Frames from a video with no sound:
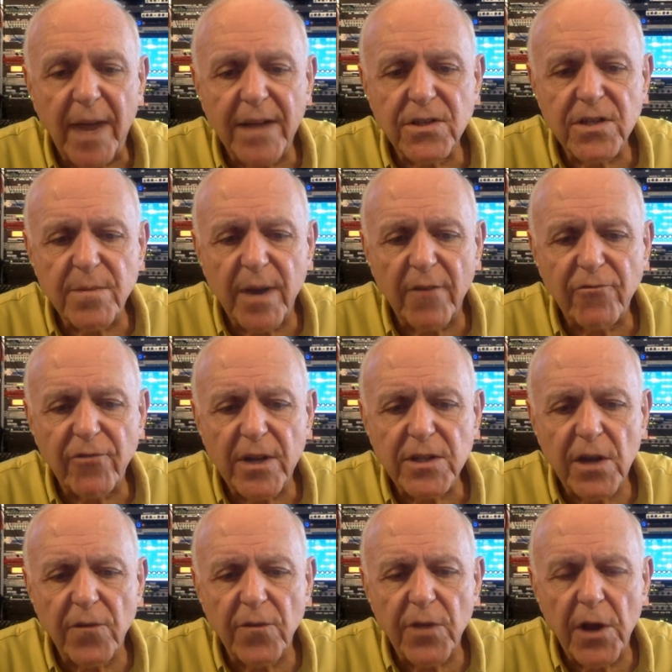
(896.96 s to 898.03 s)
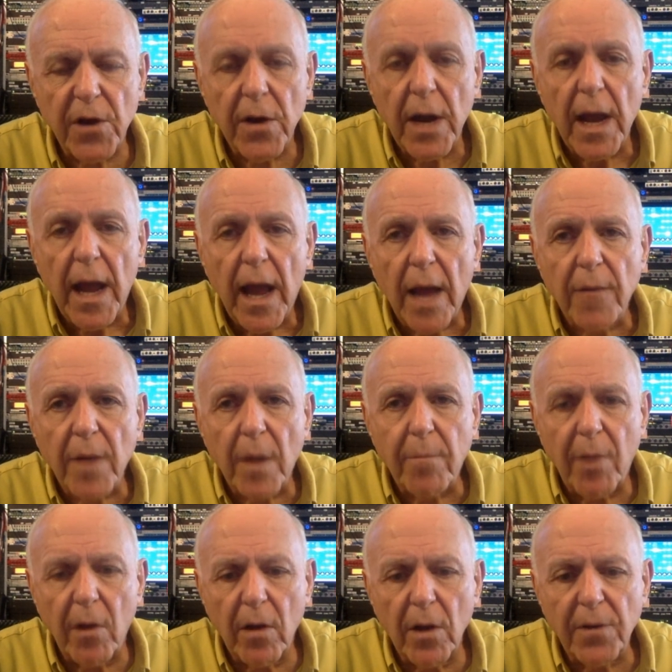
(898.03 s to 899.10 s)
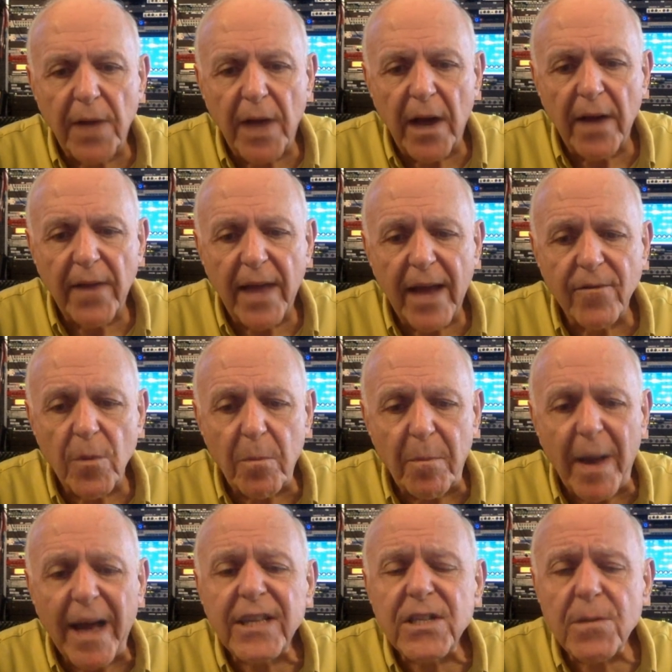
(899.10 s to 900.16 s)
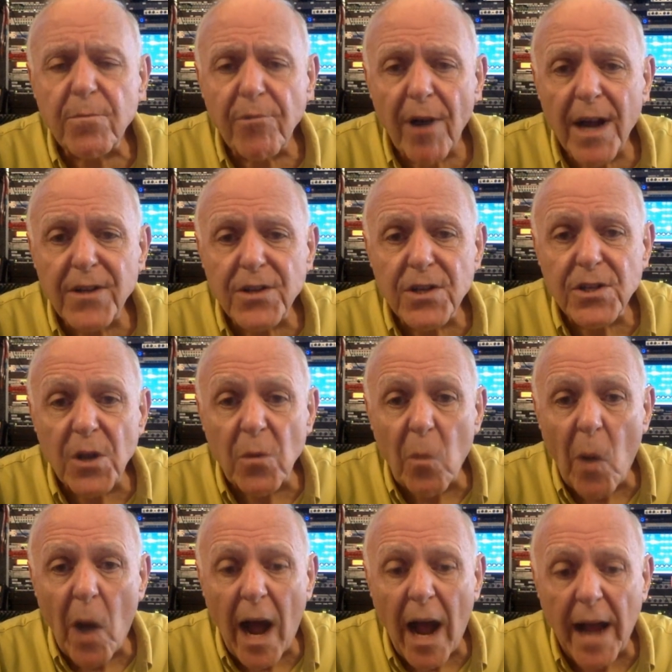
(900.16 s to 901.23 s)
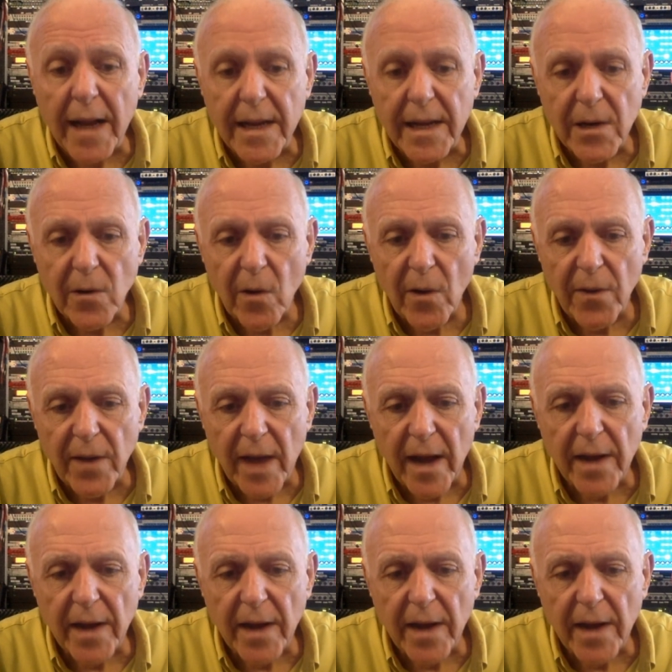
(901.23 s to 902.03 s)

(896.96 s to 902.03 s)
by and see my friends over there at Polo Deli. They have the best prices in wine here on the